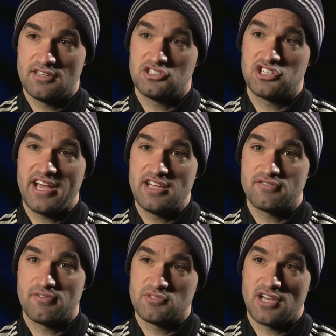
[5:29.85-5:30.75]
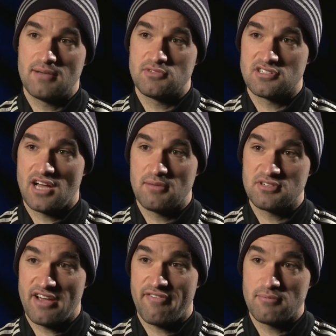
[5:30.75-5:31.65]
It's changed from time to time.
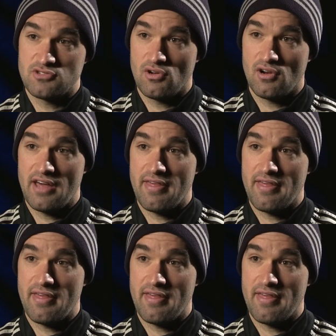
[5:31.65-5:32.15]
Southampton look like